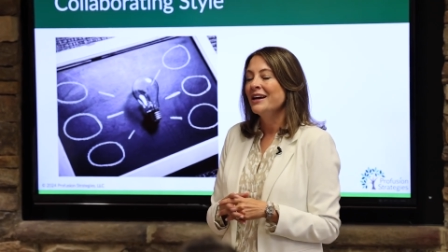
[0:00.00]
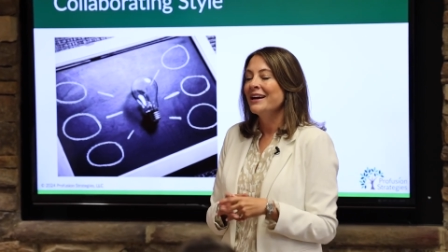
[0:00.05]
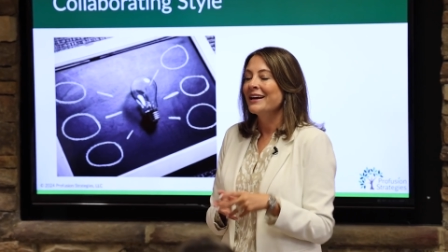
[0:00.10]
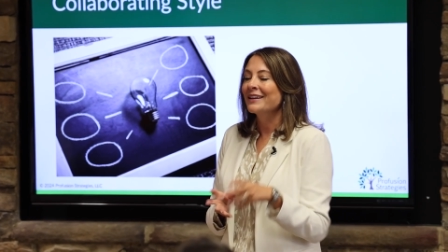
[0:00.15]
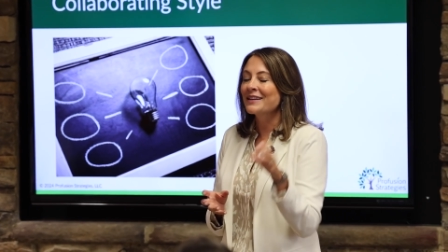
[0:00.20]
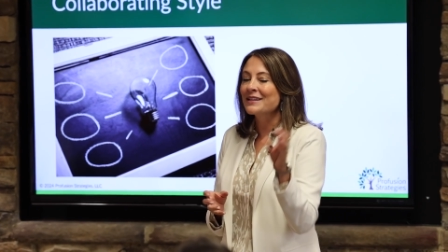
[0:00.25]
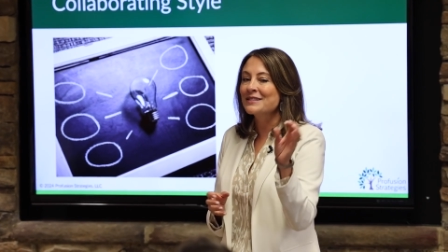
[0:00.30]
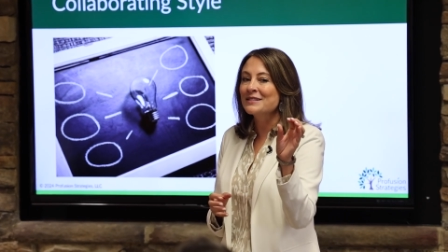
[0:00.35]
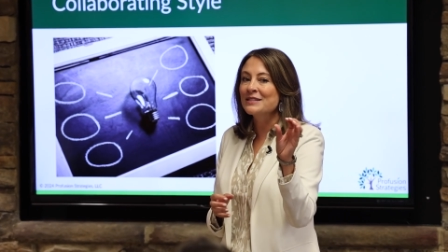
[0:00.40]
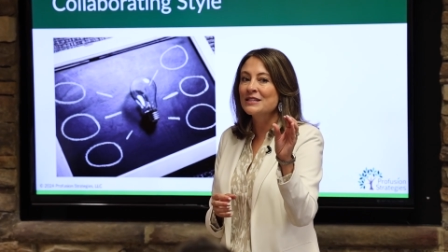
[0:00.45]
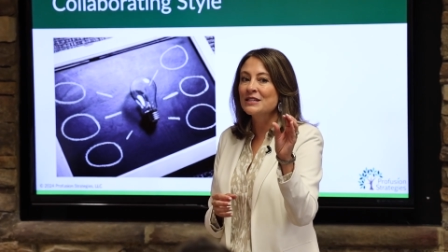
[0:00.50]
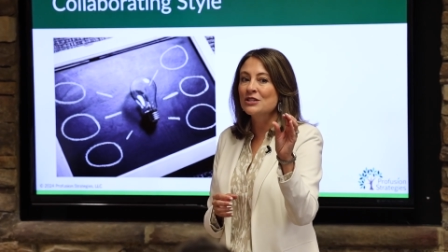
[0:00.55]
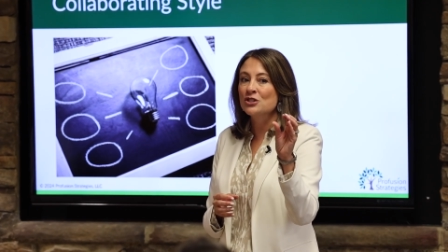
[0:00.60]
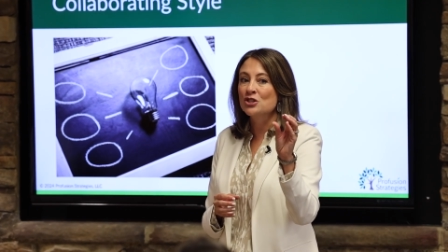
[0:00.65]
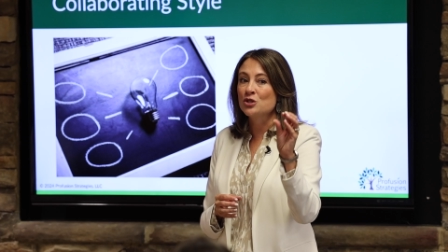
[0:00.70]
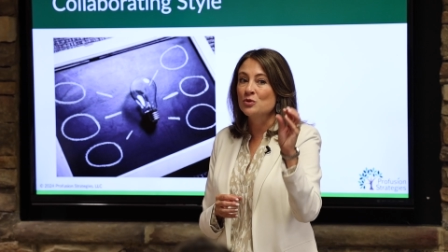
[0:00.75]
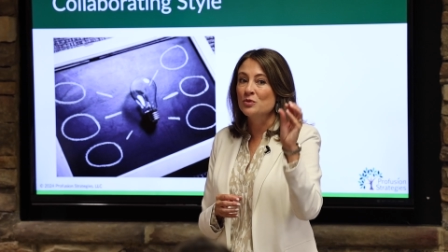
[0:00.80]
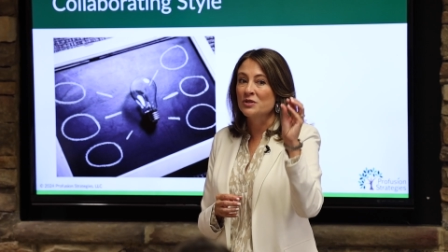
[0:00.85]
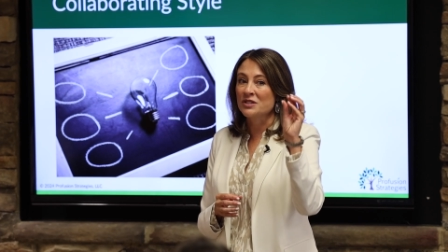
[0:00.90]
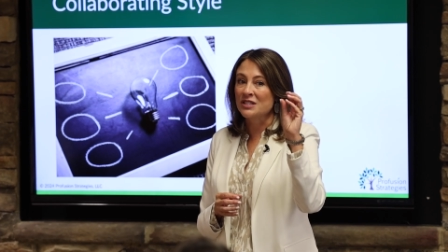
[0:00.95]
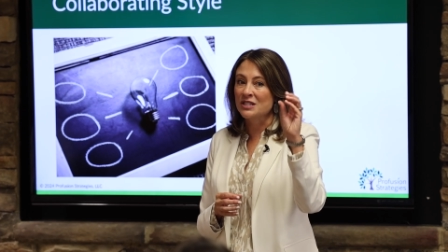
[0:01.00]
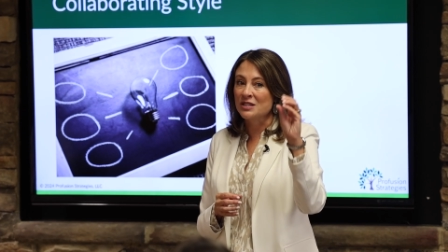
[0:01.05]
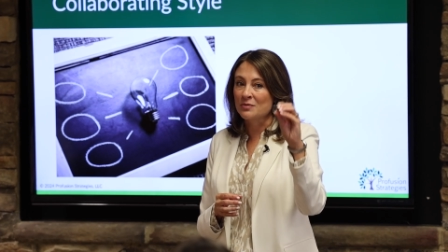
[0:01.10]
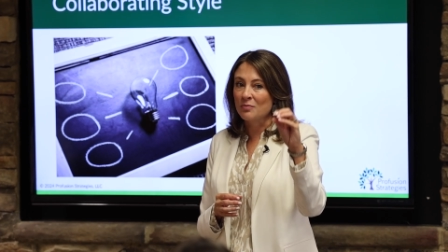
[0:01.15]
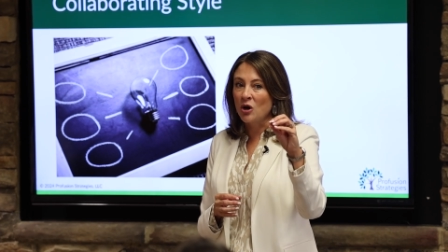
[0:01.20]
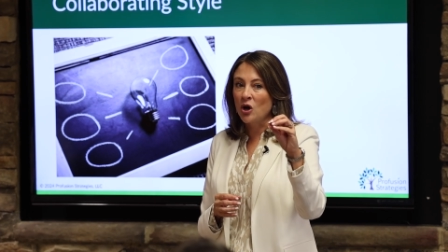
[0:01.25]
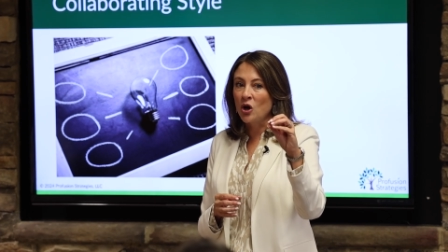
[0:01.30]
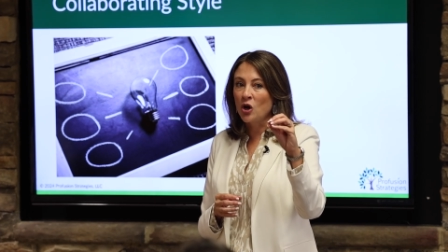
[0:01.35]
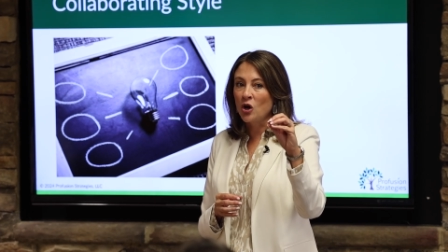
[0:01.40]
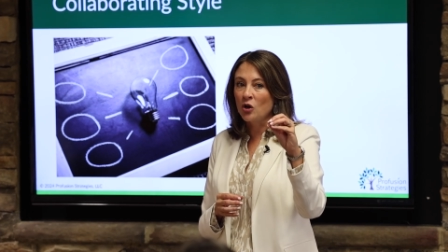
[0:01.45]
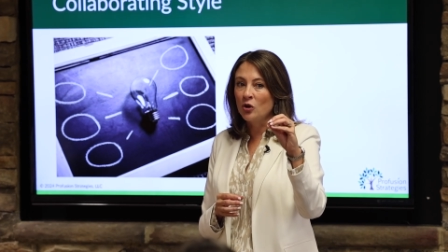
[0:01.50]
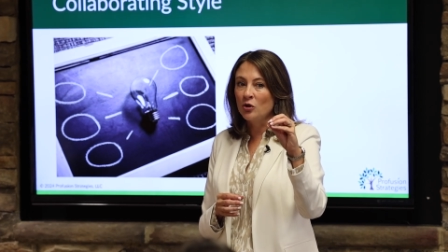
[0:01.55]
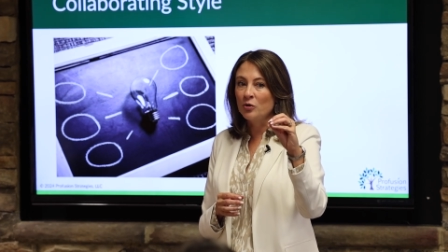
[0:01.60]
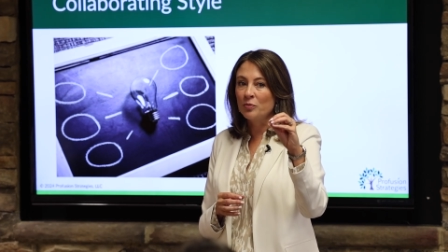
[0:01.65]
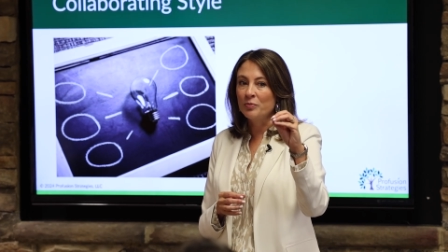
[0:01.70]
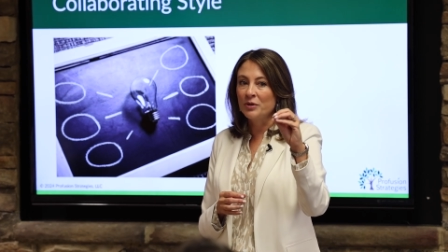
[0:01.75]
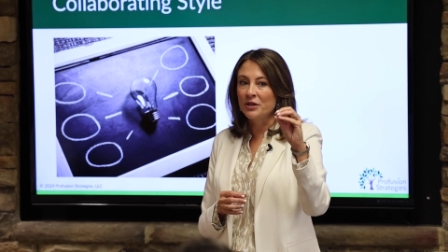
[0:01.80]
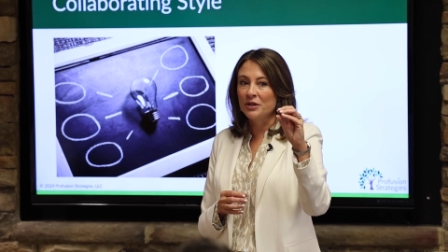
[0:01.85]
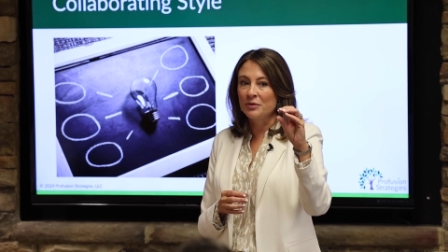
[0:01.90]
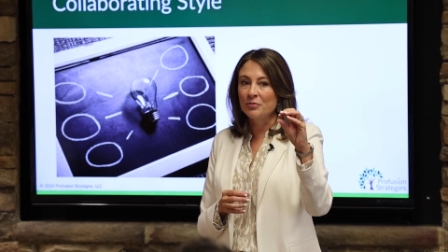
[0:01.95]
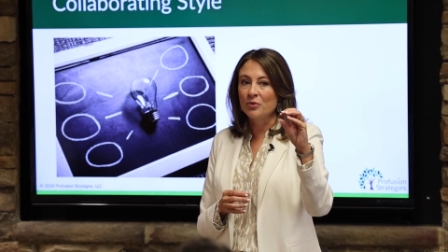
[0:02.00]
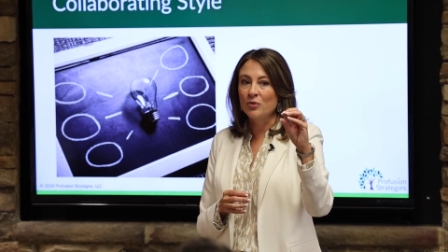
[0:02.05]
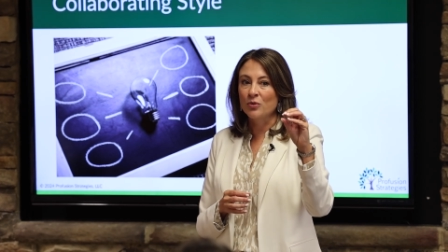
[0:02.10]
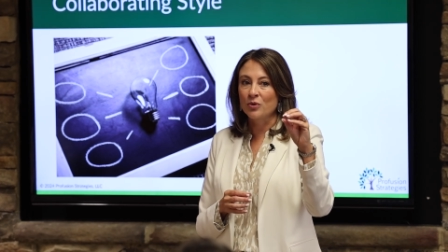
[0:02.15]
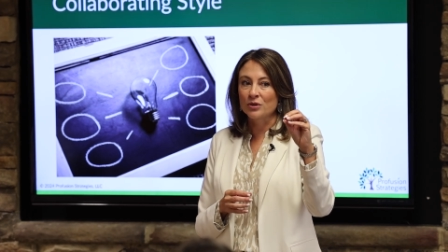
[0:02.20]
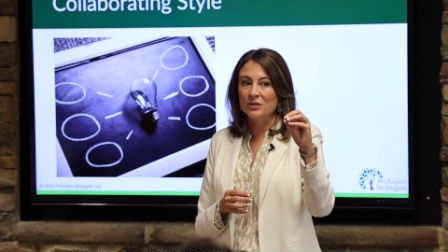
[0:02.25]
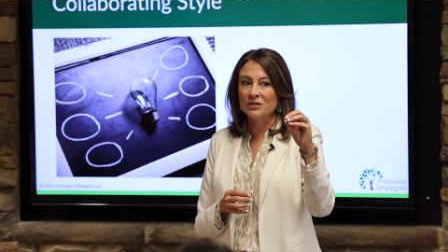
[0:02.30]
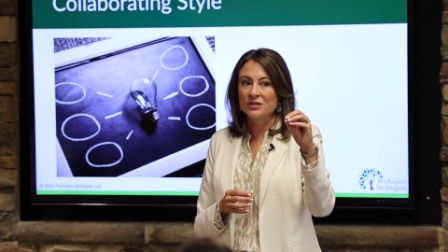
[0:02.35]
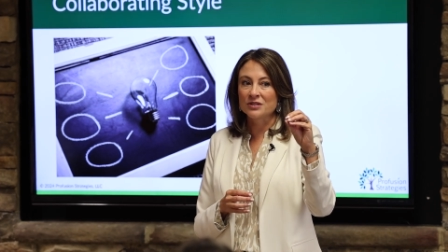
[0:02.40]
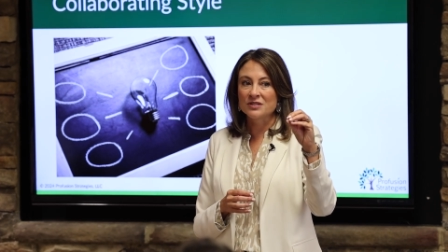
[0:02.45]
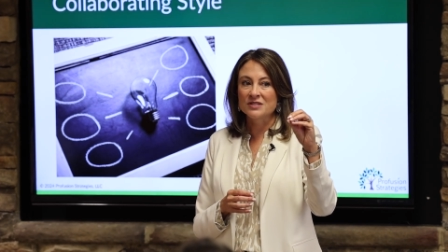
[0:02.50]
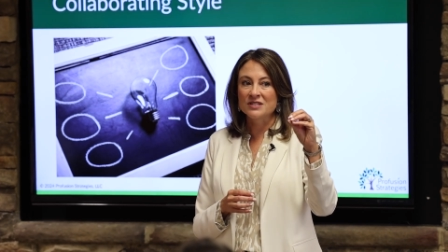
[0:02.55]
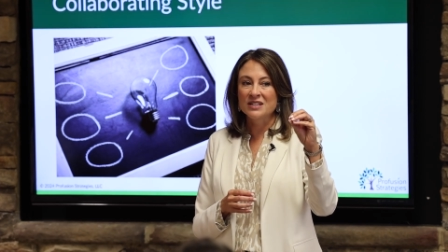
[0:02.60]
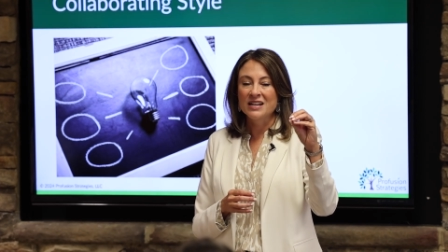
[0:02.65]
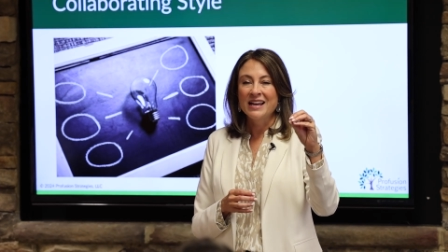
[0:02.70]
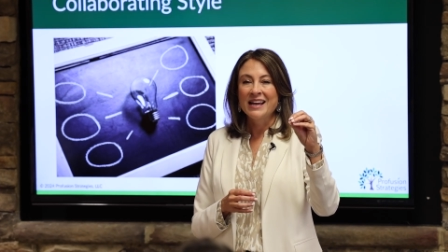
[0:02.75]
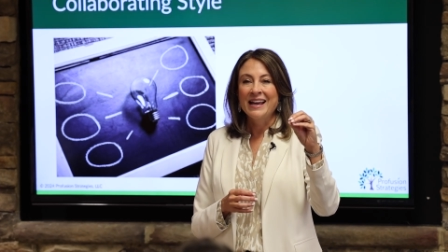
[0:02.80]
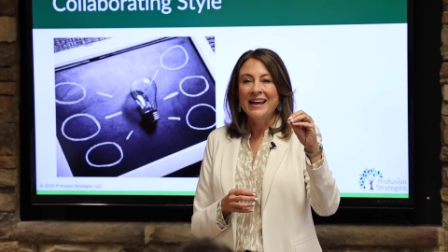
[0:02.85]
unless the issue is small but important